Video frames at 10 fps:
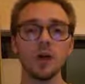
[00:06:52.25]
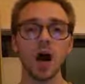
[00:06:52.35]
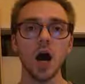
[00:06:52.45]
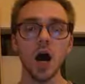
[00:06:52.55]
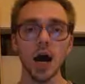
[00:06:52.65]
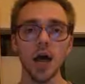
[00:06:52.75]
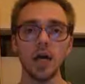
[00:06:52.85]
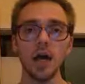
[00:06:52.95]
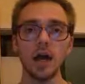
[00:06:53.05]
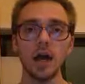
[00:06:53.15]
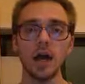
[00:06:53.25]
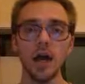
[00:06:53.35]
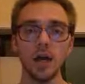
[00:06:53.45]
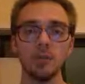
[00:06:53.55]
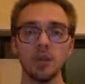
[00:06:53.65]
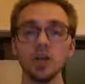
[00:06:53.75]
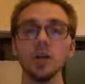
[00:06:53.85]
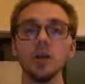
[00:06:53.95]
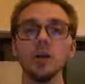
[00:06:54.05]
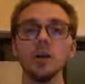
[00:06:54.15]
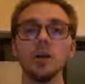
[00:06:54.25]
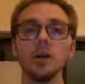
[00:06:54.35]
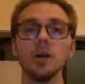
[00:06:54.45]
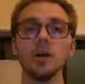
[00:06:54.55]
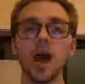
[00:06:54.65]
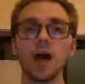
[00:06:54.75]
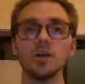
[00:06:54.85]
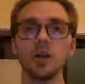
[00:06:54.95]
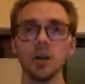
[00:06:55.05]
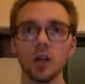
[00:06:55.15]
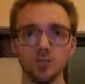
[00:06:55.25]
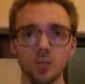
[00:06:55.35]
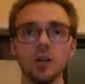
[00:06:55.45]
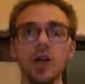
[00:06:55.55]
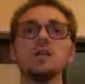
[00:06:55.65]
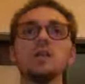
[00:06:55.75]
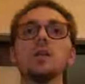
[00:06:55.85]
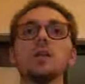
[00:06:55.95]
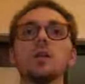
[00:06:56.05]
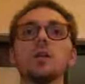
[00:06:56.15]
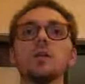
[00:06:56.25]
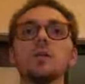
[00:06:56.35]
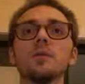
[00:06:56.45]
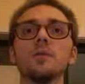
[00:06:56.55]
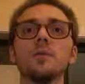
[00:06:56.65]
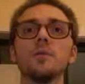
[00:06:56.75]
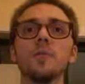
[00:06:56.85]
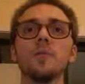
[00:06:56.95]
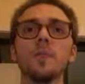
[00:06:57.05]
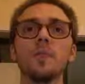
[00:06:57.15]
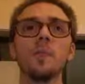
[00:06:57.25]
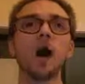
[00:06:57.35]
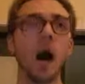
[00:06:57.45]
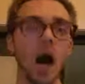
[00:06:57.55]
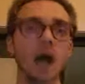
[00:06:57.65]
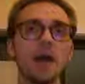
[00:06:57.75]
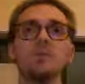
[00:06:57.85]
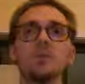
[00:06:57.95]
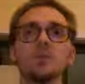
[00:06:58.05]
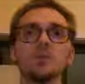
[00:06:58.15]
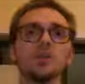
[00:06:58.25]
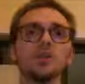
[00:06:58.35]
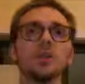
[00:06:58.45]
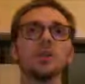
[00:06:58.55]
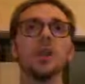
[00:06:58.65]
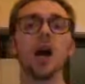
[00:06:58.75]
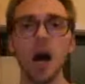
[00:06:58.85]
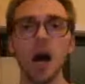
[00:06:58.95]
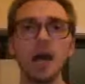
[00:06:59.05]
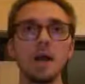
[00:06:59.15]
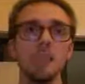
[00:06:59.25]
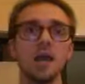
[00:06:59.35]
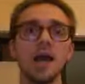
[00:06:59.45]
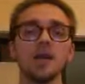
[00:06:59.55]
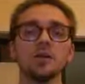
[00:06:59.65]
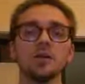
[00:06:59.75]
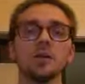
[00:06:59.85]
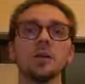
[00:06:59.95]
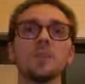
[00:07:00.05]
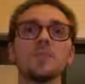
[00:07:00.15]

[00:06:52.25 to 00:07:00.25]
I am here as all, as one, as equal. I am the solution, I am the answer.